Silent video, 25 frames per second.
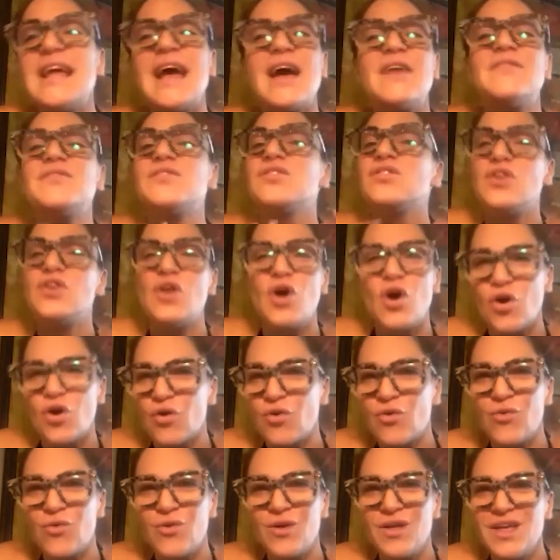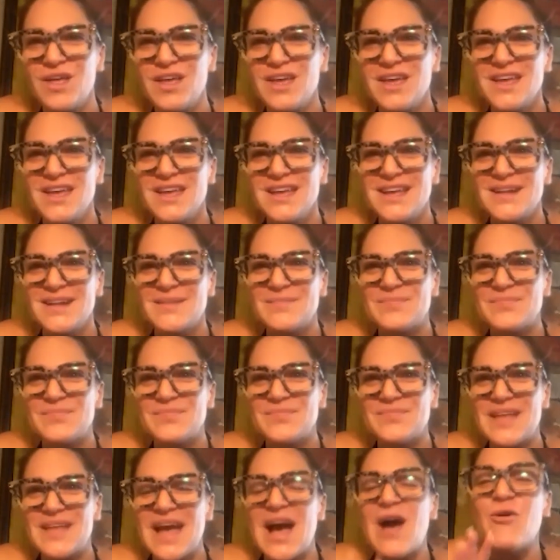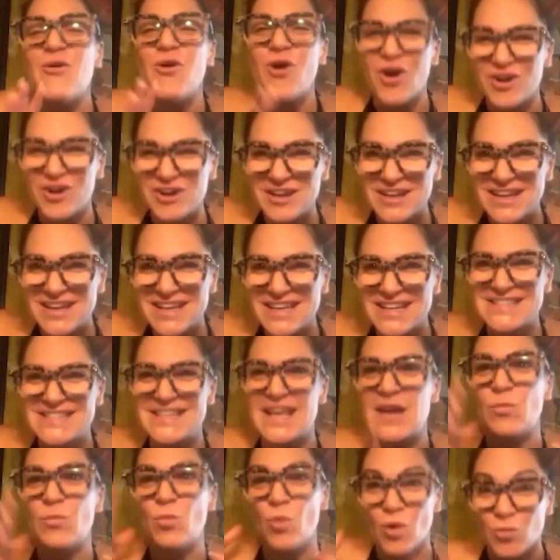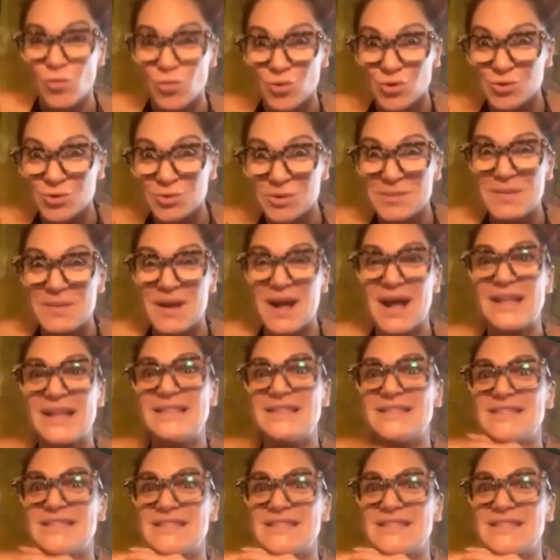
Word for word: They shouldn't have to know how hard it is and what we're doing behind the